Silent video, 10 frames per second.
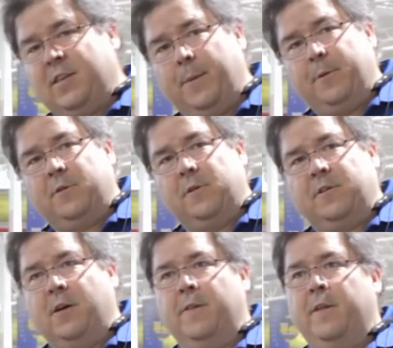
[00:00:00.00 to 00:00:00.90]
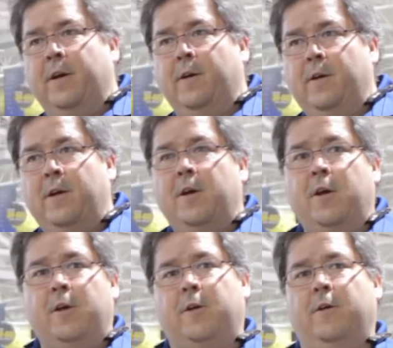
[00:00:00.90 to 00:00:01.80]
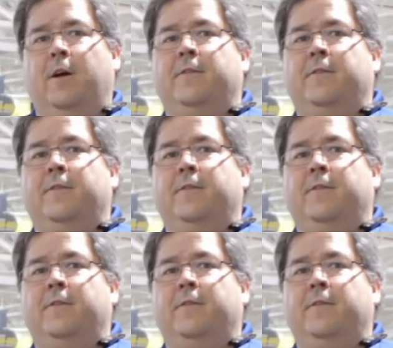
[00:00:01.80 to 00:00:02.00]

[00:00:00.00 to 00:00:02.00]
the temperature that's on there, your